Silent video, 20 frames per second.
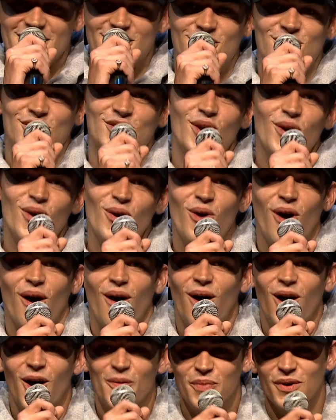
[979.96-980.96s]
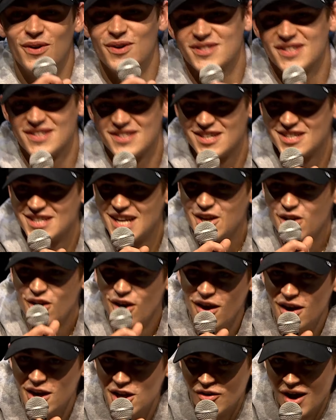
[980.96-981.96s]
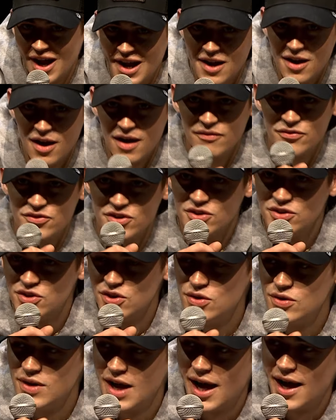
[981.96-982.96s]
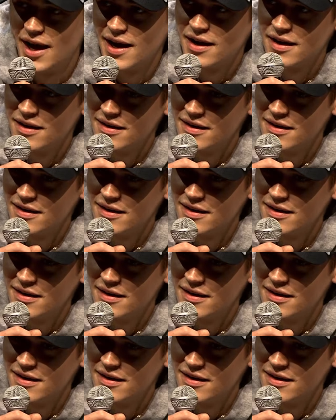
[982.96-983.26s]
so hard because, as I said earlier, I love to do, like,